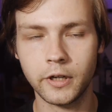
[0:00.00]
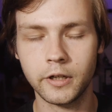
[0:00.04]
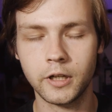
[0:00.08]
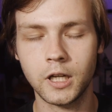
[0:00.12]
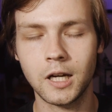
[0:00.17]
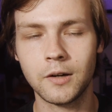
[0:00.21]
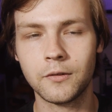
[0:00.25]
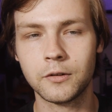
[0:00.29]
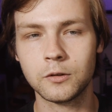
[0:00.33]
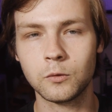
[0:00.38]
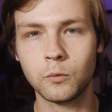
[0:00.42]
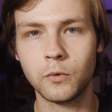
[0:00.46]
I
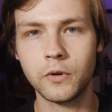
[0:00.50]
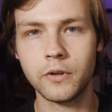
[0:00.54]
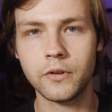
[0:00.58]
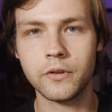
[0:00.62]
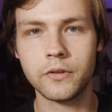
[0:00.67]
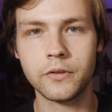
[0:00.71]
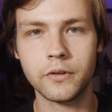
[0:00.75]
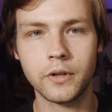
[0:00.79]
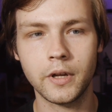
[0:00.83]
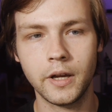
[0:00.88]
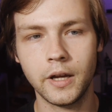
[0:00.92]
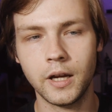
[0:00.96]
covered
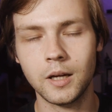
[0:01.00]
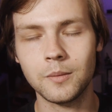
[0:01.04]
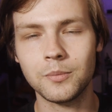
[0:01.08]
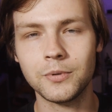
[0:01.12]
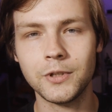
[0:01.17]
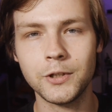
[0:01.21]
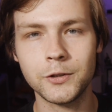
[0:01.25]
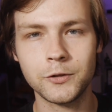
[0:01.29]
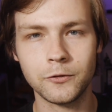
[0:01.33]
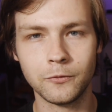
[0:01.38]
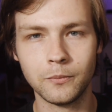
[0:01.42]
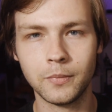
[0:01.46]
with a
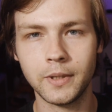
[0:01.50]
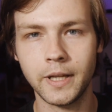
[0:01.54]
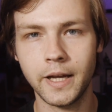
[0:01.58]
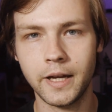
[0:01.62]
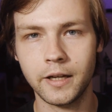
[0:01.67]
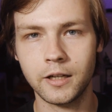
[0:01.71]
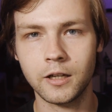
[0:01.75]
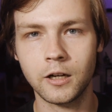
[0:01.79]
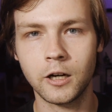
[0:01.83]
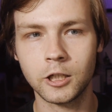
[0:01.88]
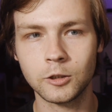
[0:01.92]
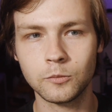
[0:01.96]
piece of
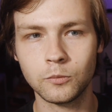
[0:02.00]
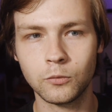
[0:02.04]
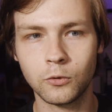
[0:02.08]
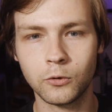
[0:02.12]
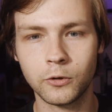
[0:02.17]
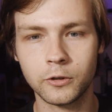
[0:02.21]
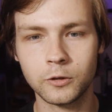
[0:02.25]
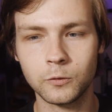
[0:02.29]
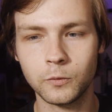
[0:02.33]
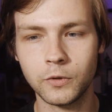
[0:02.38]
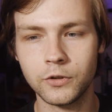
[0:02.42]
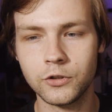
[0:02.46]
black
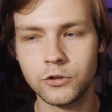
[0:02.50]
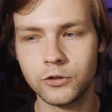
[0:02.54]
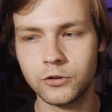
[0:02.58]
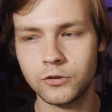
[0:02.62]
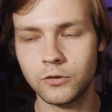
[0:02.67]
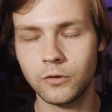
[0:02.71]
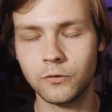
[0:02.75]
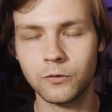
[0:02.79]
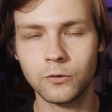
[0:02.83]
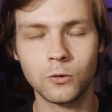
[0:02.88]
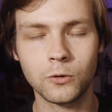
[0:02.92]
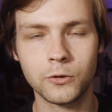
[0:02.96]
cardboard, which
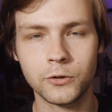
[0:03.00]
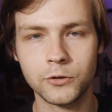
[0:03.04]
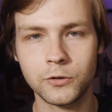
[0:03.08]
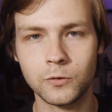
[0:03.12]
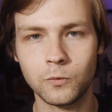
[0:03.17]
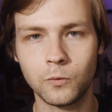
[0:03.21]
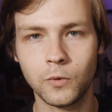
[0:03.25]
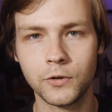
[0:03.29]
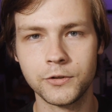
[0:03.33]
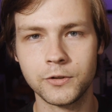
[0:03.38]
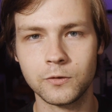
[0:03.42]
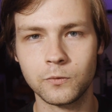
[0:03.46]
of
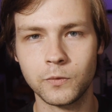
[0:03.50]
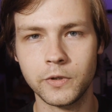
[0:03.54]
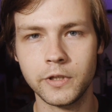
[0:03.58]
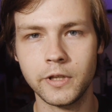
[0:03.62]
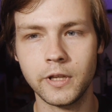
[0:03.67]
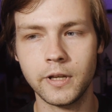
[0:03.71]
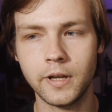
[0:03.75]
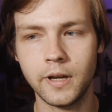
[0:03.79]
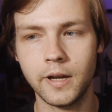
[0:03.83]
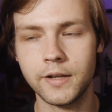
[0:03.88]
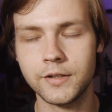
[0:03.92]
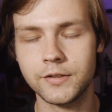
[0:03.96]
course wasn't
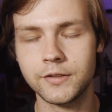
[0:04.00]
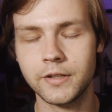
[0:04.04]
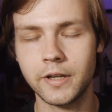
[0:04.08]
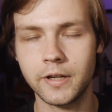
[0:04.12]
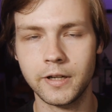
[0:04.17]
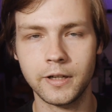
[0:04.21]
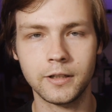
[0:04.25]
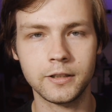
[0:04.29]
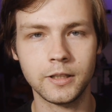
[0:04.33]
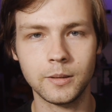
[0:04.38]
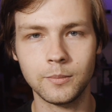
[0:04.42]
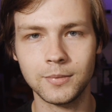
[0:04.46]
really
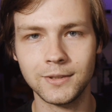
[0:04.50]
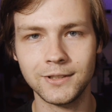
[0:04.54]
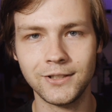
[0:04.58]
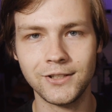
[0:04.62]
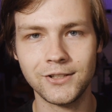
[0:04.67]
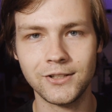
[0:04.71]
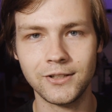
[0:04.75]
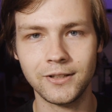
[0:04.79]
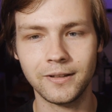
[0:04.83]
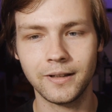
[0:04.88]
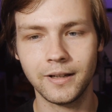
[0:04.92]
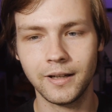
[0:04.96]
aesthetically
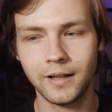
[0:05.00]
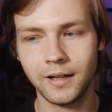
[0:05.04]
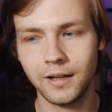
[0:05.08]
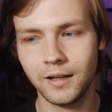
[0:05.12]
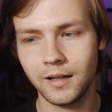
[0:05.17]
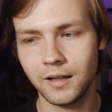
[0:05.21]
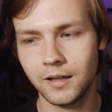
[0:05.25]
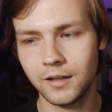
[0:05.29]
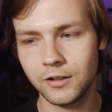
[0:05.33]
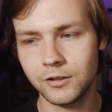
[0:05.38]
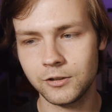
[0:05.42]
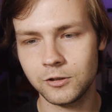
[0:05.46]
pleasing.
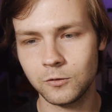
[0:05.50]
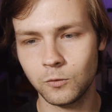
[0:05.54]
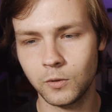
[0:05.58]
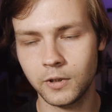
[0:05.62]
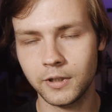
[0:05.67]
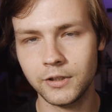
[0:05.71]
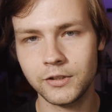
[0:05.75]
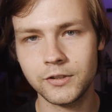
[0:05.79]
So what I